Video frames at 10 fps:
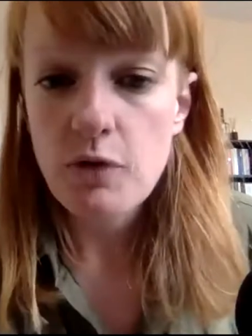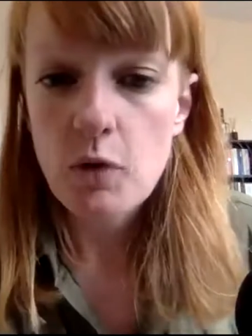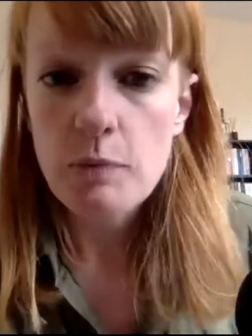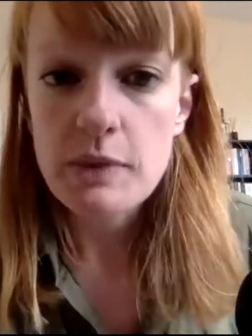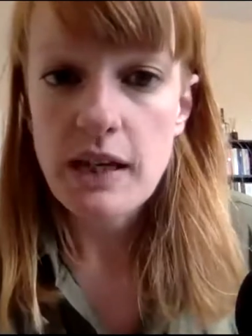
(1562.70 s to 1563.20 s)

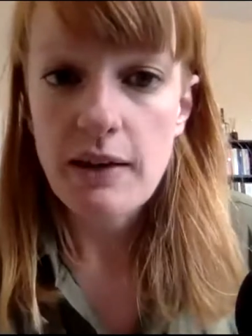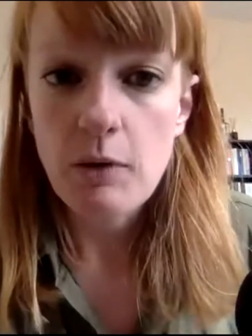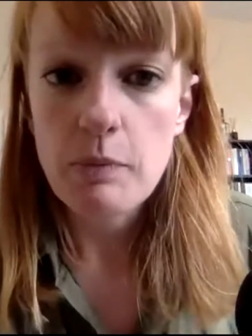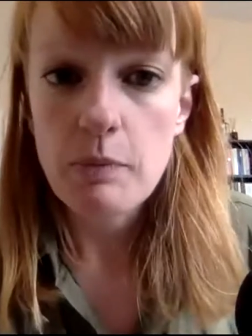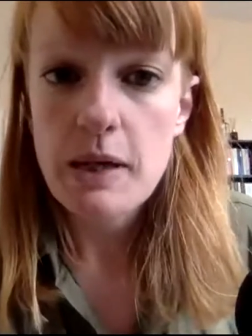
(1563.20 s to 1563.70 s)
forms,
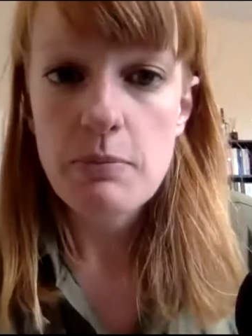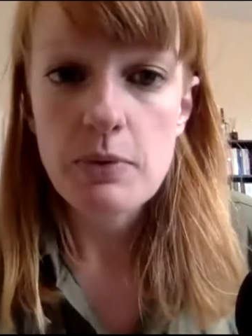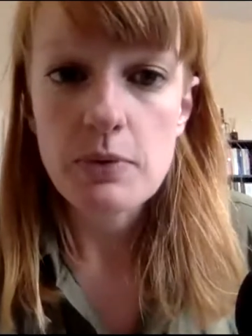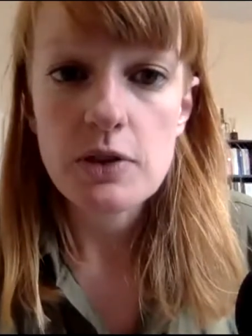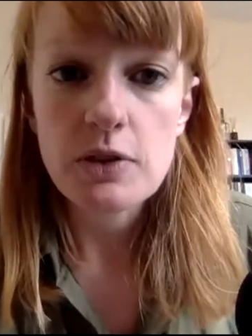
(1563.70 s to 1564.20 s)
help
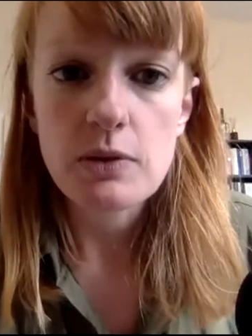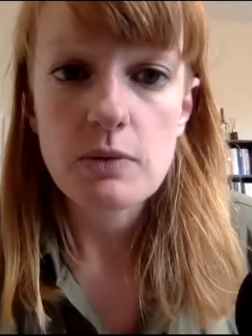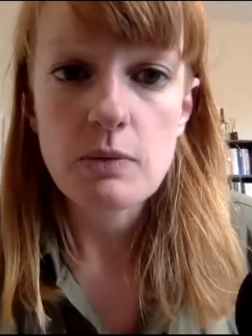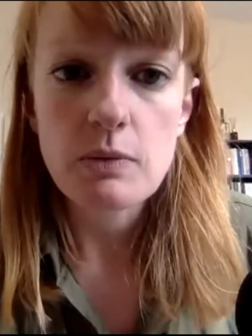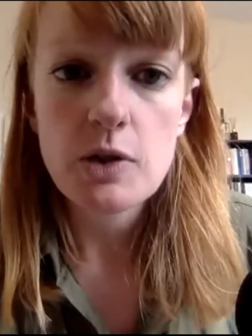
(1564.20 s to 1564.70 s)
people to